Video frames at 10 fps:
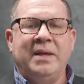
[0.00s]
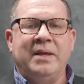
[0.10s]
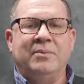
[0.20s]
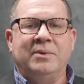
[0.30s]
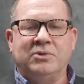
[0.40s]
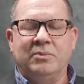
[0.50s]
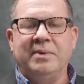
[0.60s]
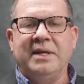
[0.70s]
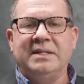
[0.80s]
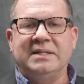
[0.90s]
which would
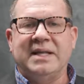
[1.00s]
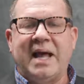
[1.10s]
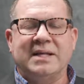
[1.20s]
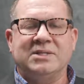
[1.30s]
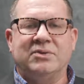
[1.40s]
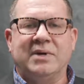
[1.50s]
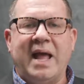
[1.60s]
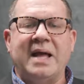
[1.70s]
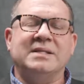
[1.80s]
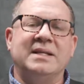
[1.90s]
be a disaster.
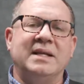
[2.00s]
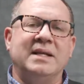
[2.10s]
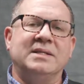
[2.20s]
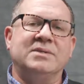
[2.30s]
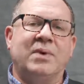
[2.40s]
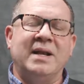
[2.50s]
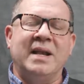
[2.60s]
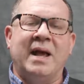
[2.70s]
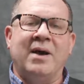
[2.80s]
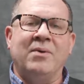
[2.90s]
As it is right
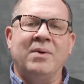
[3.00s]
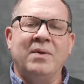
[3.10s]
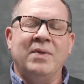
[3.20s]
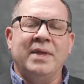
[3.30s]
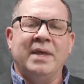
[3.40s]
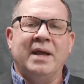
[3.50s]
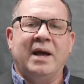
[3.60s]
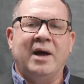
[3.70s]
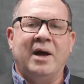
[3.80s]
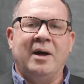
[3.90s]
now,
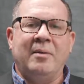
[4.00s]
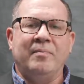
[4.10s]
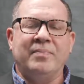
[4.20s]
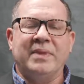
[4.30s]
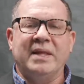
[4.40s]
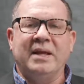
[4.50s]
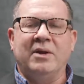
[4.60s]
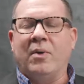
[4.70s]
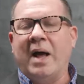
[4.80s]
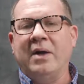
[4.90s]
in
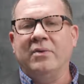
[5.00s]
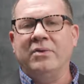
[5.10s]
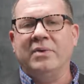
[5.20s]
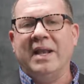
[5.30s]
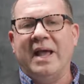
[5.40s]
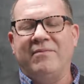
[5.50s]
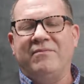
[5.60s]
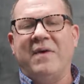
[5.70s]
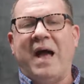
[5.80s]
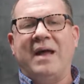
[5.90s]
Ohio, you can have
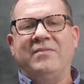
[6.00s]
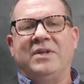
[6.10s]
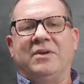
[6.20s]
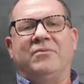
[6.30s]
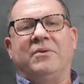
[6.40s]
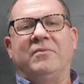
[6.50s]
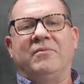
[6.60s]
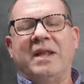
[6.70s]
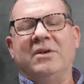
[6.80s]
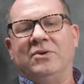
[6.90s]
5 different
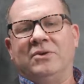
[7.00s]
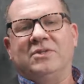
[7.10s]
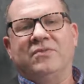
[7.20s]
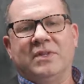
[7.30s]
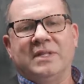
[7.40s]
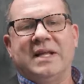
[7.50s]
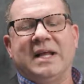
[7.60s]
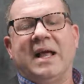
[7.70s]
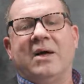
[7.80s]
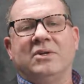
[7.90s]
vendors for the
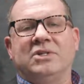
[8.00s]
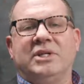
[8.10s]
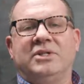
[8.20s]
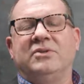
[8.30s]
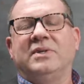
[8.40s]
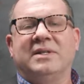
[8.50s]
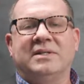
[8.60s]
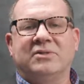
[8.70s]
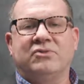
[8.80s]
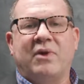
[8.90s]
technology to
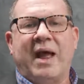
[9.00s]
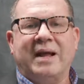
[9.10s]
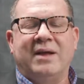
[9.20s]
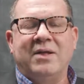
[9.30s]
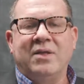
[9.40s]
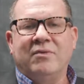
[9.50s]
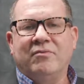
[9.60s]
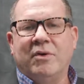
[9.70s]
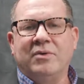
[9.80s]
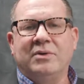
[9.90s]
track
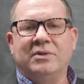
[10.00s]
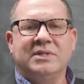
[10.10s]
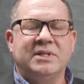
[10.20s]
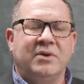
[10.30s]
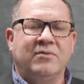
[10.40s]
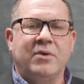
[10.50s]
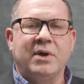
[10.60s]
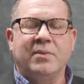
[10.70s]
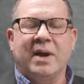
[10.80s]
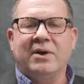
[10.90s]
voters, their
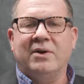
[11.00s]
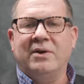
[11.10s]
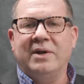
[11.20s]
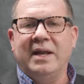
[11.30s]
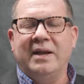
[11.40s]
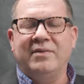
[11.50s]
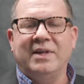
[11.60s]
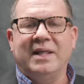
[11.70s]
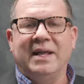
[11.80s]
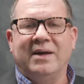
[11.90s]
voting record, and
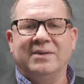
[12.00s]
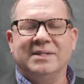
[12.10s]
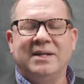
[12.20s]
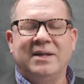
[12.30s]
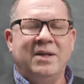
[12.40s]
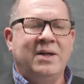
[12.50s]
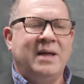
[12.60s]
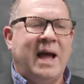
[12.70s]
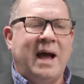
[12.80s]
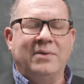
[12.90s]
everything else.
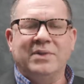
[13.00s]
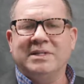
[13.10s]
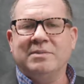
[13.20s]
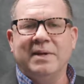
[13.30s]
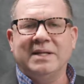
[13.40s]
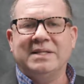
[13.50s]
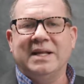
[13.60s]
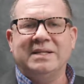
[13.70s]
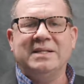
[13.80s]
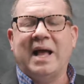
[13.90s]
How this makes
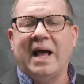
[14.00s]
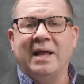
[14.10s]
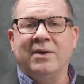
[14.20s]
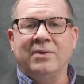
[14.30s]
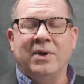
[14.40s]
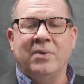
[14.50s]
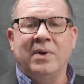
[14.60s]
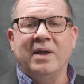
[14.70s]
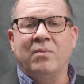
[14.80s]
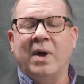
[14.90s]
sense, I don't know,
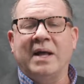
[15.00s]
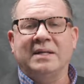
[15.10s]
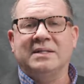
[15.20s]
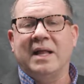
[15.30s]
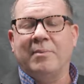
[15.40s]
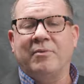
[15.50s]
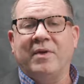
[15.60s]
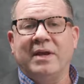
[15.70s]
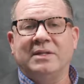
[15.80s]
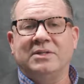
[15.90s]
and why it's not
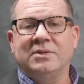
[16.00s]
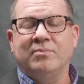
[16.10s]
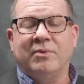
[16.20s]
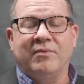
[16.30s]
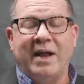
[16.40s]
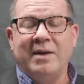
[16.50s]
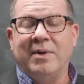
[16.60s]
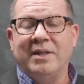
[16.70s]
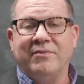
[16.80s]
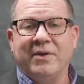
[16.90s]
provided
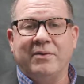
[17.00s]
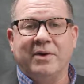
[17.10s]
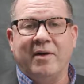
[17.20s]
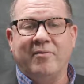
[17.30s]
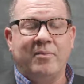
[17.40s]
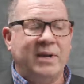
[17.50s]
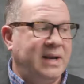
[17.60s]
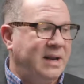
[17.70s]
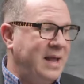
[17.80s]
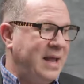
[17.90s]
by the federal
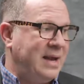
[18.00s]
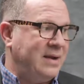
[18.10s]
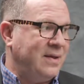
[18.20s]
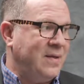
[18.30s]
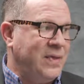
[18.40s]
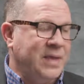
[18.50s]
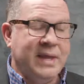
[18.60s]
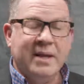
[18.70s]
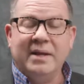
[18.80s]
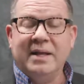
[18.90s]
government and
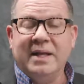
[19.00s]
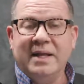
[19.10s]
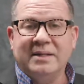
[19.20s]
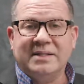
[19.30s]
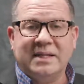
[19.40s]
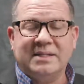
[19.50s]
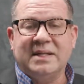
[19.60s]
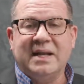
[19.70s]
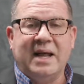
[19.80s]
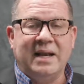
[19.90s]

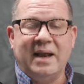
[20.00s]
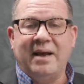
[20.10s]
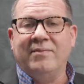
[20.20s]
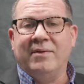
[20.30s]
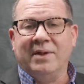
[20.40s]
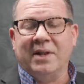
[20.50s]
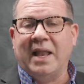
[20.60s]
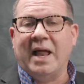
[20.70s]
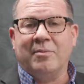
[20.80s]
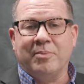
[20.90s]
tested on a
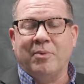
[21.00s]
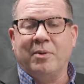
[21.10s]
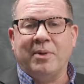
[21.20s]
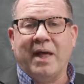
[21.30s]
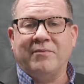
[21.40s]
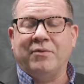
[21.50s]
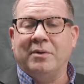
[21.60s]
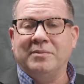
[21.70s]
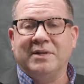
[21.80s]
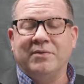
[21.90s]
lot of more
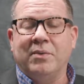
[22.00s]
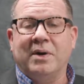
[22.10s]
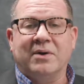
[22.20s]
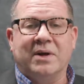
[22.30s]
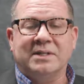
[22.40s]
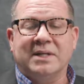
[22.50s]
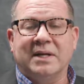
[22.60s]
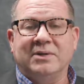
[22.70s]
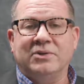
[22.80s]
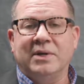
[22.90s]
platforms everywhere across the
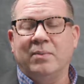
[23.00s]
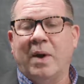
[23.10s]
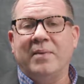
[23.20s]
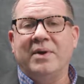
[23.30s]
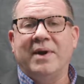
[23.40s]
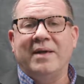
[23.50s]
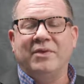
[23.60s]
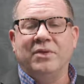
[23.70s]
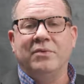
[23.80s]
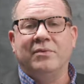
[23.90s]
country, why we don't have a
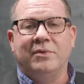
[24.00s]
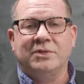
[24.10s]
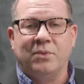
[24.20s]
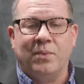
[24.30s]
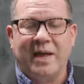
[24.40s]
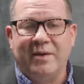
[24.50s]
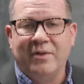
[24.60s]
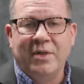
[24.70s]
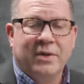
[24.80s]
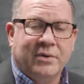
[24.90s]
universal way of
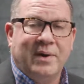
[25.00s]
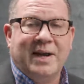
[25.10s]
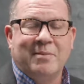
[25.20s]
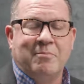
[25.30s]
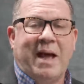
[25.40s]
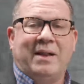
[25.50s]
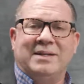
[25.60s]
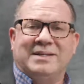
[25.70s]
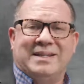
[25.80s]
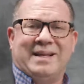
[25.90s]
creating
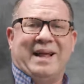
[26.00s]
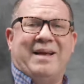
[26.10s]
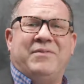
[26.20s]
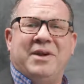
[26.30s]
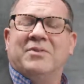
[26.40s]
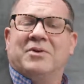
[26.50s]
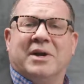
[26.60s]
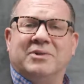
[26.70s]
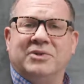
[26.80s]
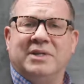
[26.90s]
ballots. Every other
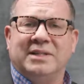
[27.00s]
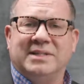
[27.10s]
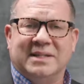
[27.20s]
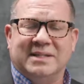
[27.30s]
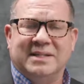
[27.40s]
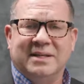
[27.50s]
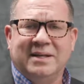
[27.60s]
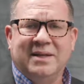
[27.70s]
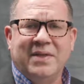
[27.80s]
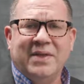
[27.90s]
country does this.
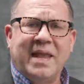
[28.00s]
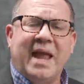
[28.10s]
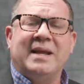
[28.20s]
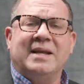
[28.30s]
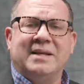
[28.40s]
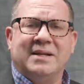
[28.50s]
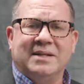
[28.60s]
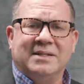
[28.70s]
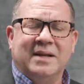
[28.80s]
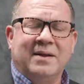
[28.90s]
Canada
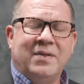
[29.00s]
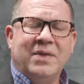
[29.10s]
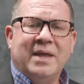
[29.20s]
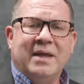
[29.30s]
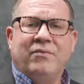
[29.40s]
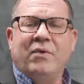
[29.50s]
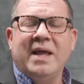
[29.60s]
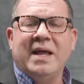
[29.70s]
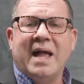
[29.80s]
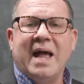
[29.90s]
does it. If we
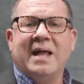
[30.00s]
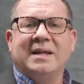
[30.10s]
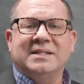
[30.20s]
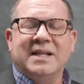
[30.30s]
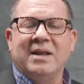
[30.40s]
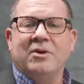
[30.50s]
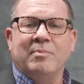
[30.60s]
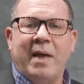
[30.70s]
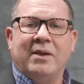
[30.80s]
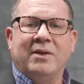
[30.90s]
had had a standard
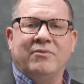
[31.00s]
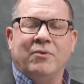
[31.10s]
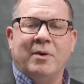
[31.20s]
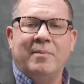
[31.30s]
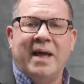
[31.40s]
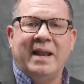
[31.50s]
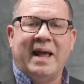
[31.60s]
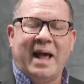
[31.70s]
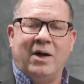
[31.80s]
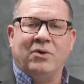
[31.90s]
ballot format,
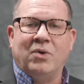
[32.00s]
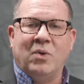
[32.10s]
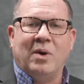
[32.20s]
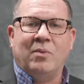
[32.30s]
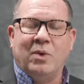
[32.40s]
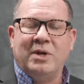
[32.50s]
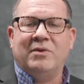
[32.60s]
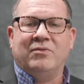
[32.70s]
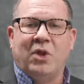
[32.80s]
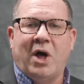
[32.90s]
Al Gore wouldn't
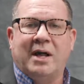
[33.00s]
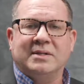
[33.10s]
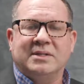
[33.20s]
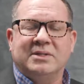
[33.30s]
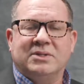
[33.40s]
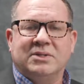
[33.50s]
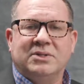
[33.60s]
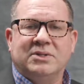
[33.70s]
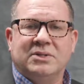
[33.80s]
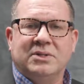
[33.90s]
have lost
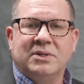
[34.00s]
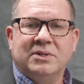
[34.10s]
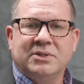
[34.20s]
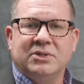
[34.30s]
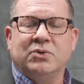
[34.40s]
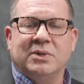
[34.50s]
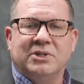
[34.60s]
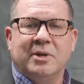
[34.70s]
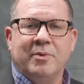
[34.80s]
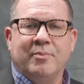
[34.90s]
to George
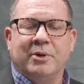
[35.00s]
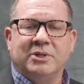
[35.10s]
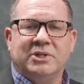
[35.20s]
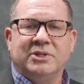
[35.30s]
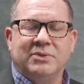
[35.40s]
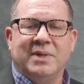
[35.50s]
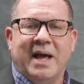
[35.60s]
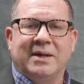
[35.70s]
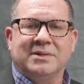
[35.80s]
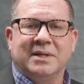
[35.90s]
W. Bush in
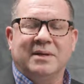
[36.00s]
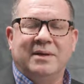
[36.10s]
2000.